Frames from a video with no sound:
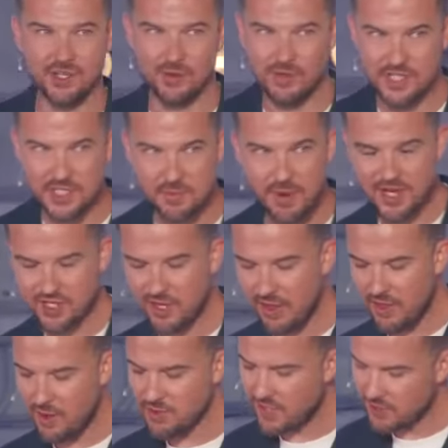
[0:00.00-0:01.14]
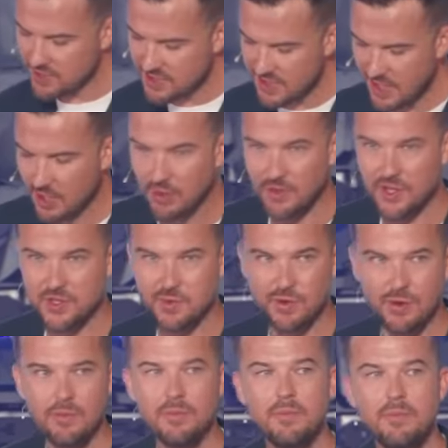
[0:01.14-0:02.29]
you, especially to those that are single in this
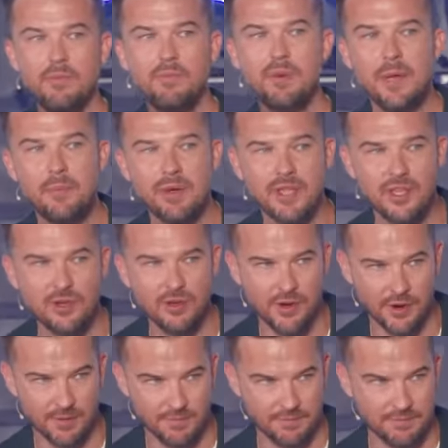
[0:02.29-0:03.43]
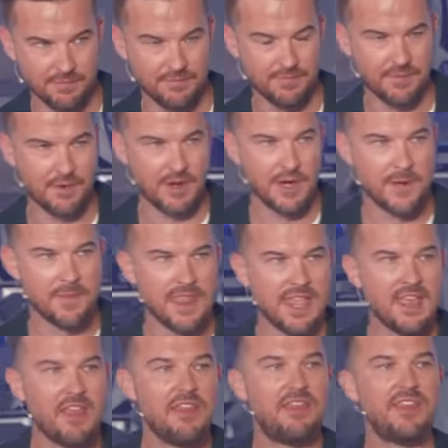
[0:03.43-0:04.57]
room, be peculiar.
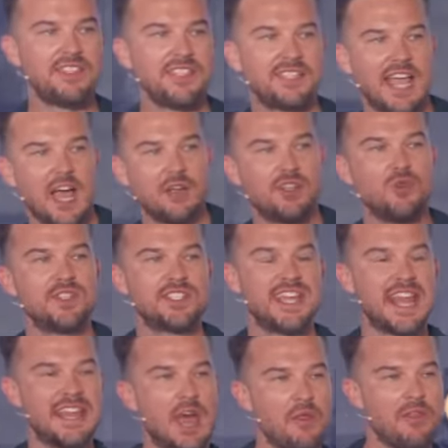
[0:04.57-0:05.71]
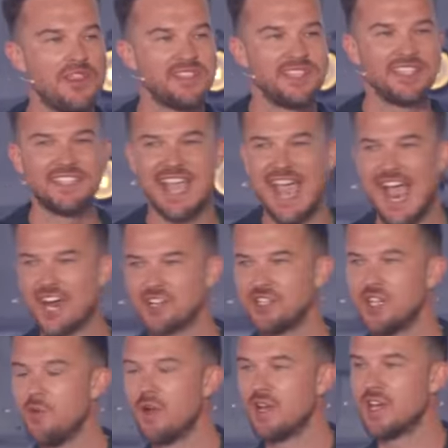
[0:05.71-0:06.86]
This is how you stand out. This is
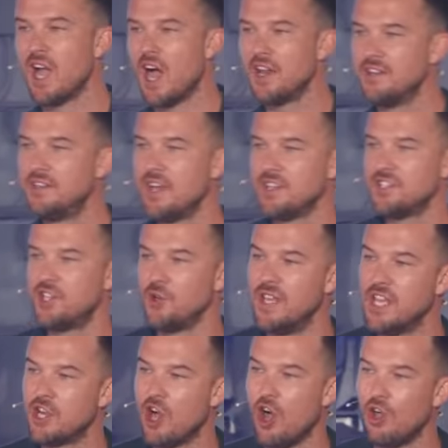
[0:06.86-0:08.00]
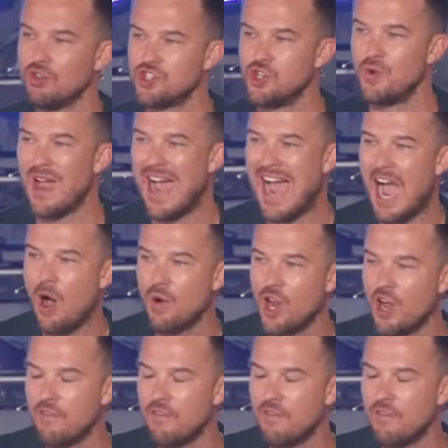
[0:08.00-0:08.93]
actually what God does to you. He calls you out